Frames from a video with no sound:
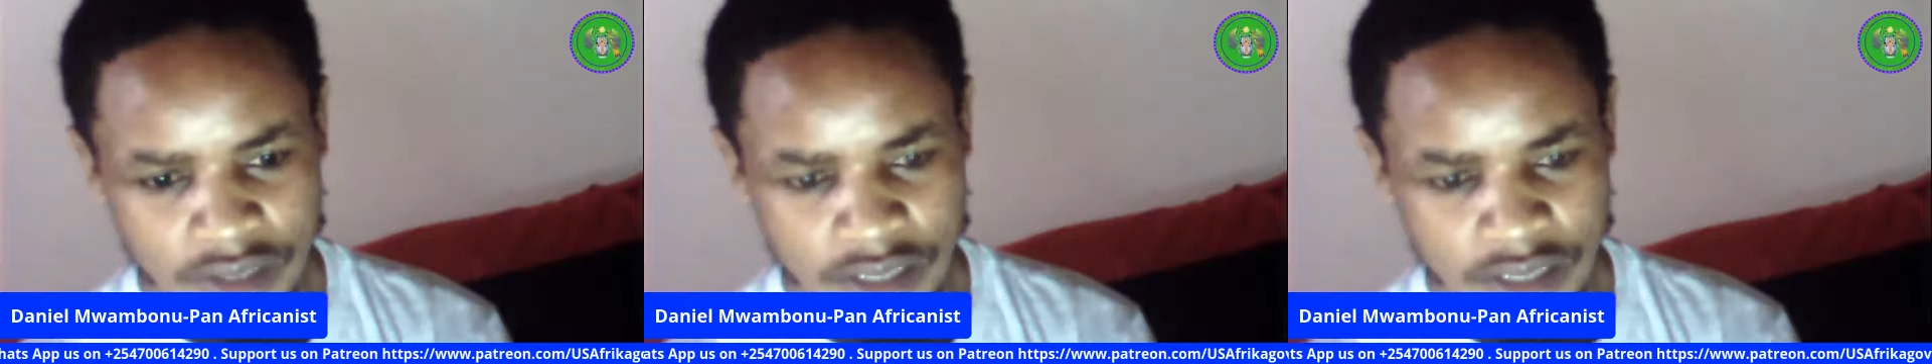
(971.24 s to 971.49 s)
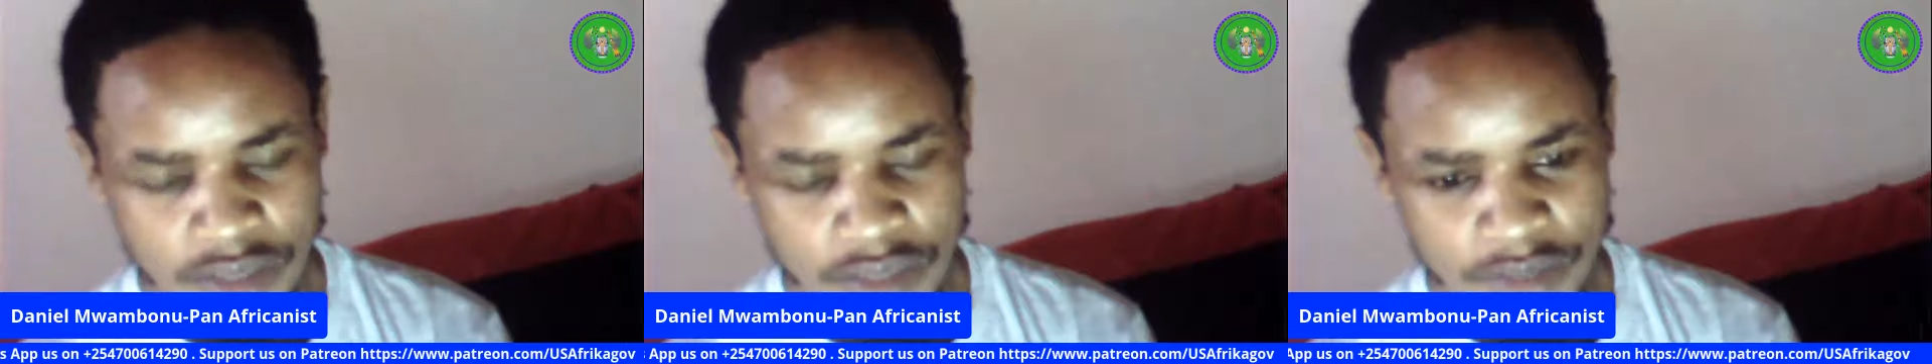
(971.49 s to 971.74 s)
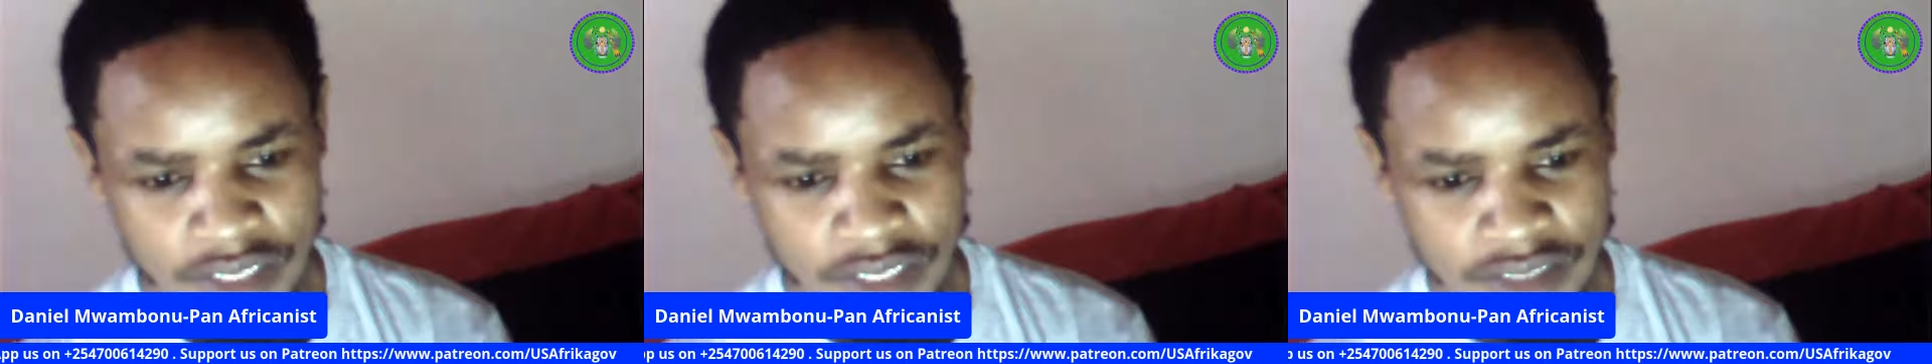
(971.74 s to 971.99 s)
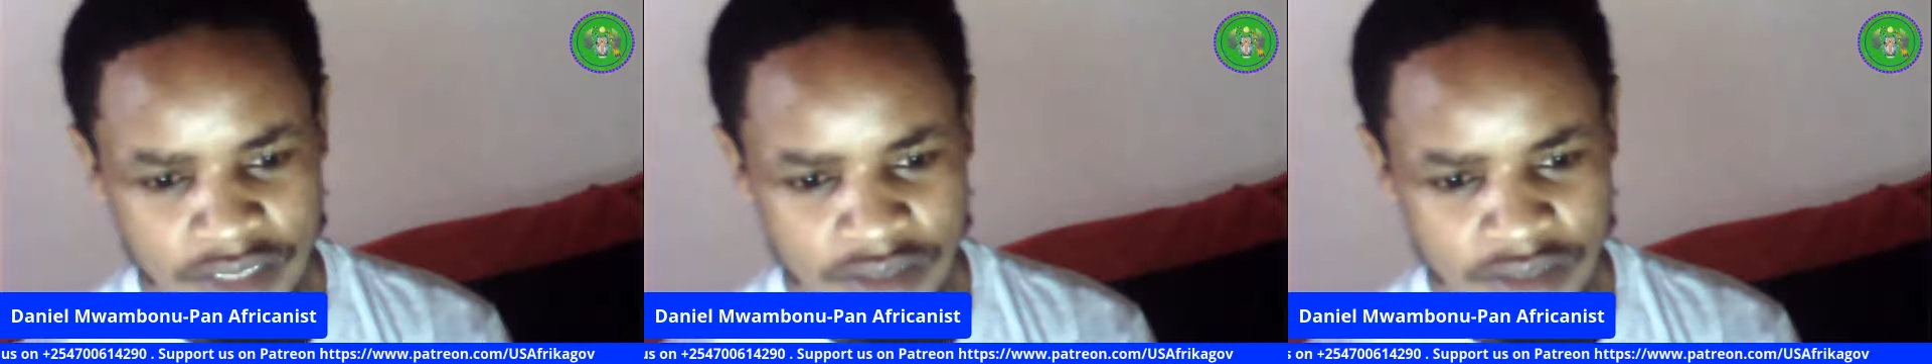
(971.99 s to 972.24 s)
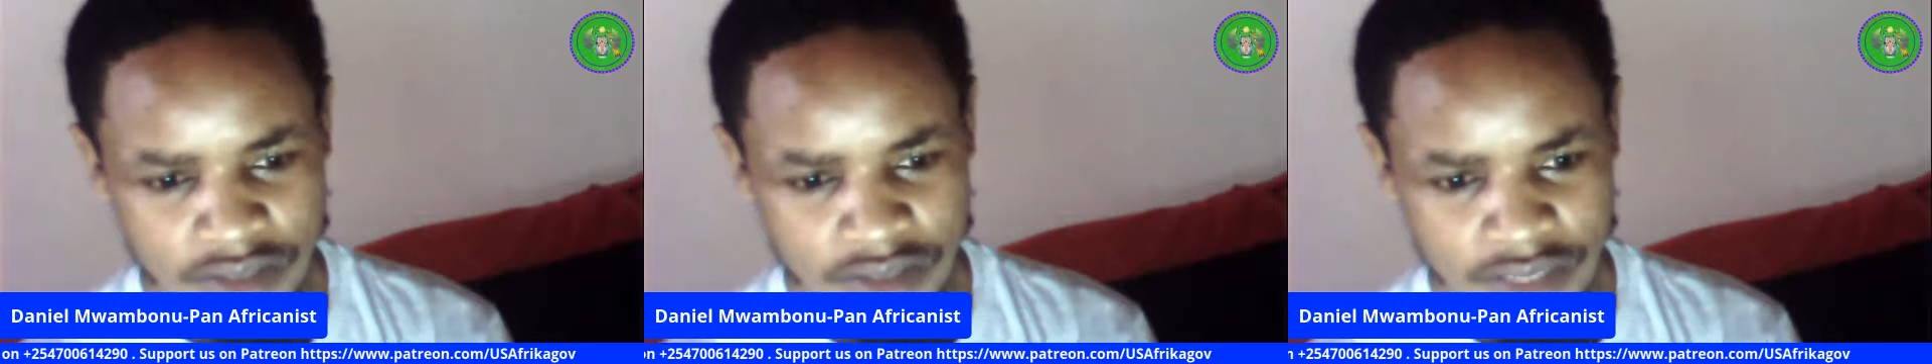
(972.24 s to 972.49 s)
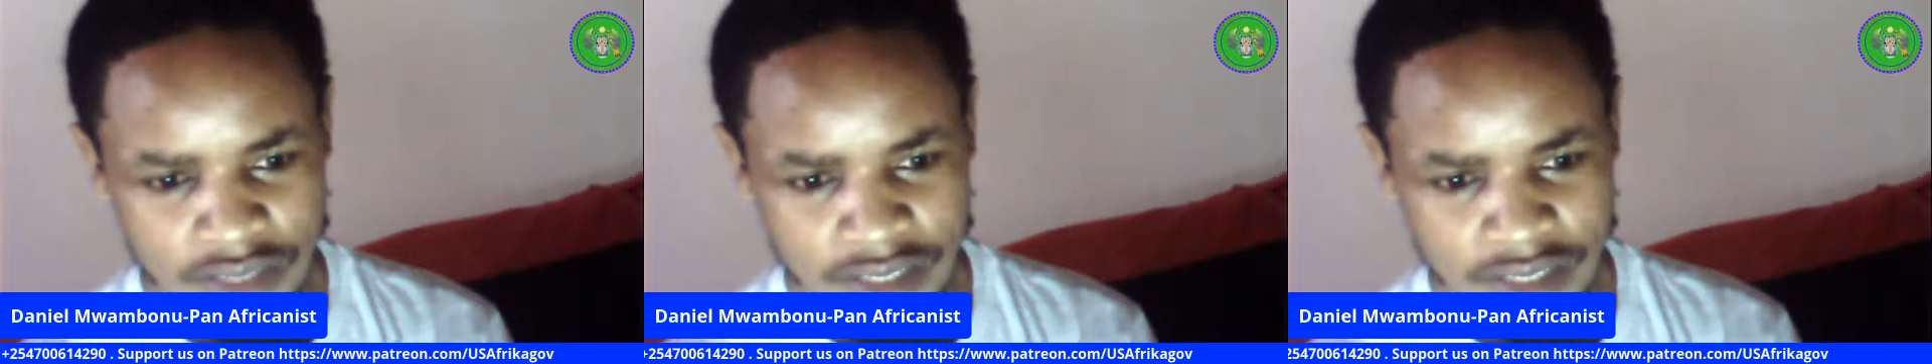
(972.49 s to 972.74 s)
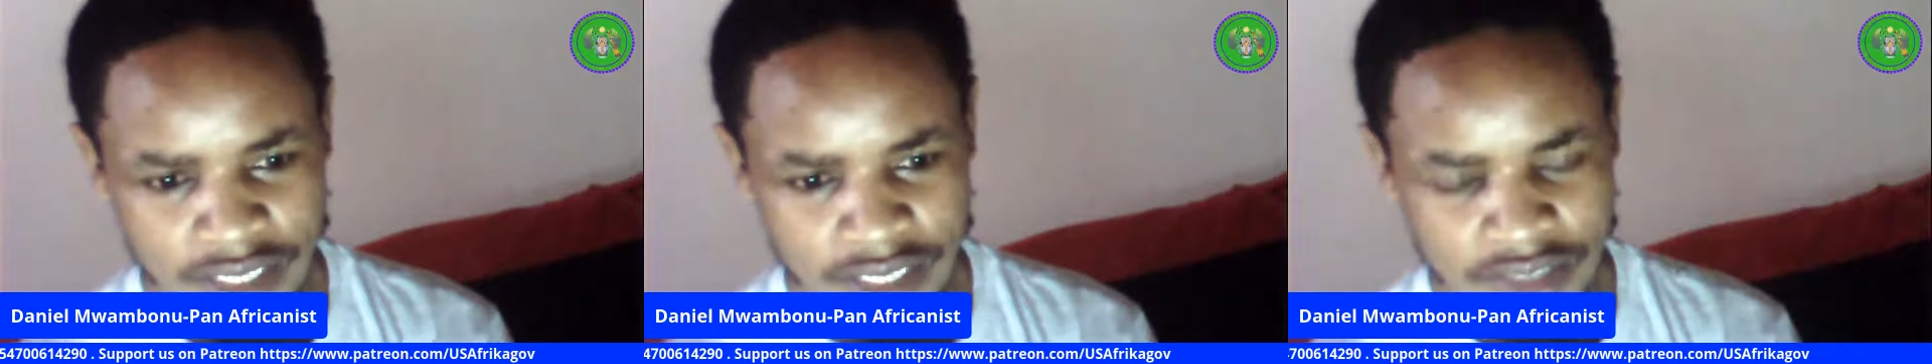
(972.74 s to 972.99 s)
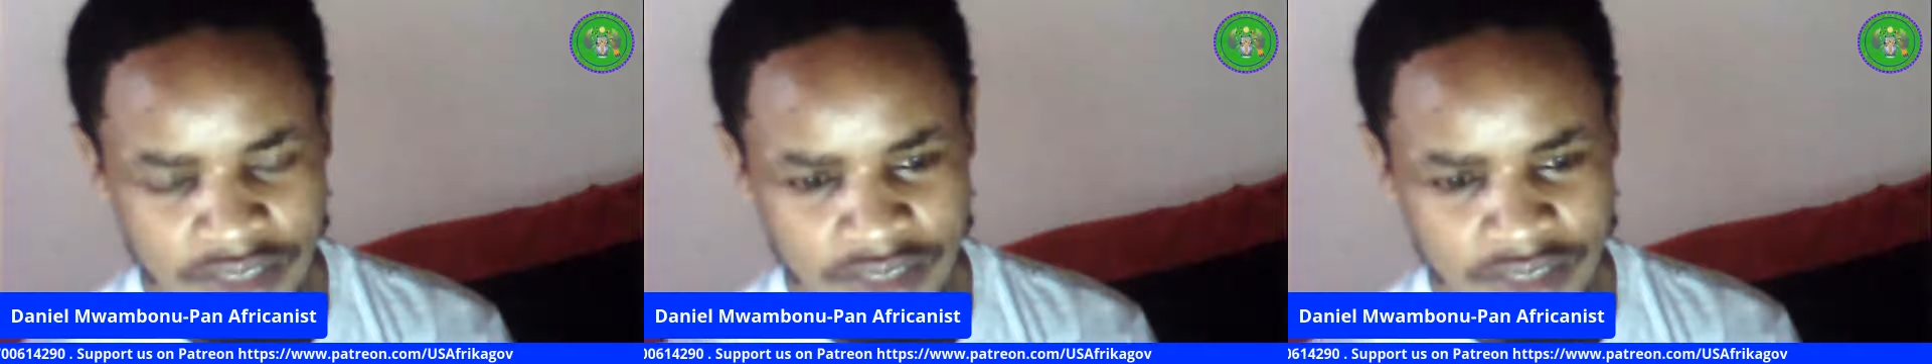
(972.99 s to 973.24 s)
we begin controlling our
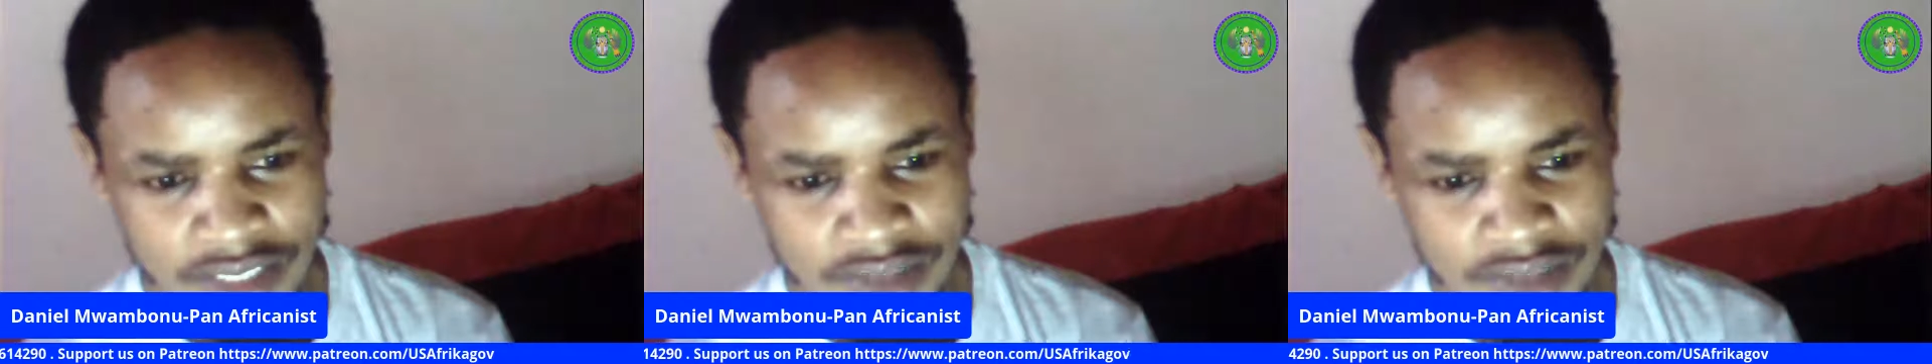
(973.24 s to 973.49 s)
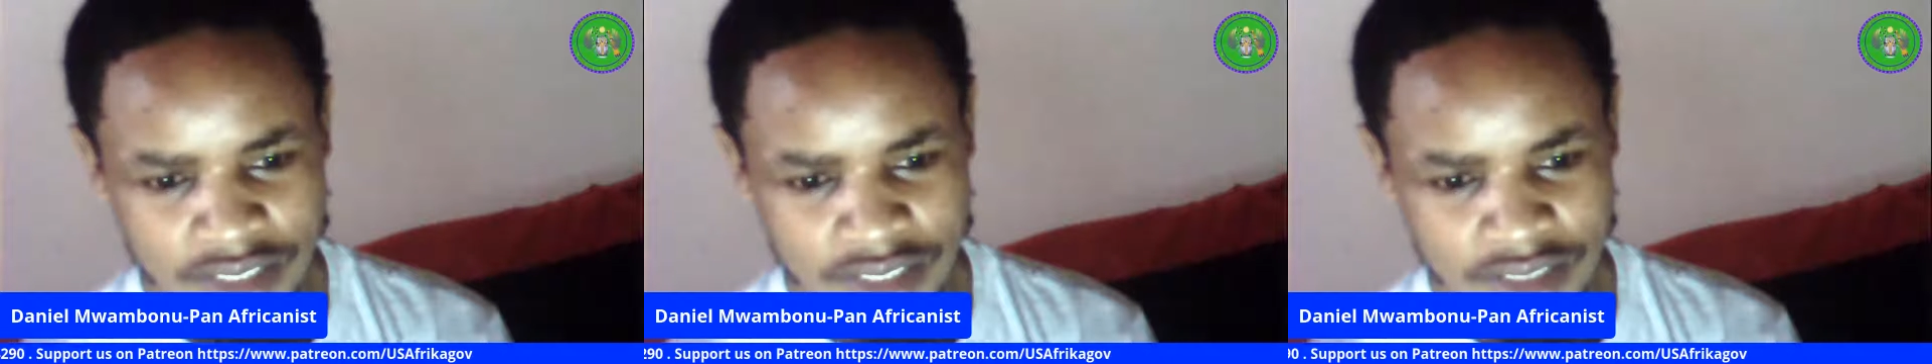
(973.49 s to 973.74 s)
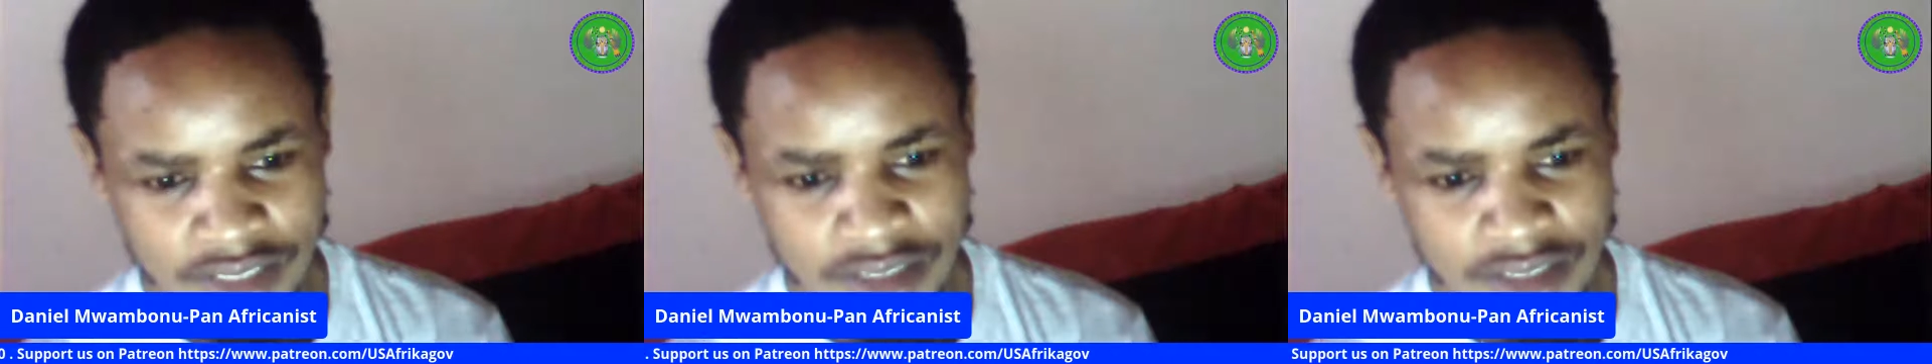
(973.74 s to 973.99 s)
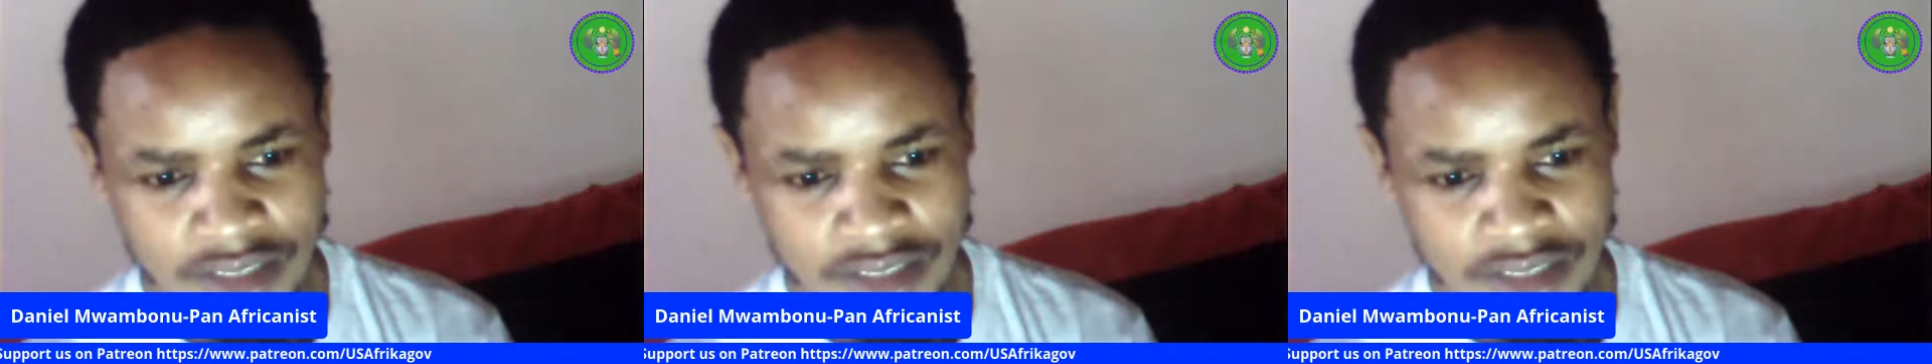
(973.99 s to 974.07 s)
natural resources,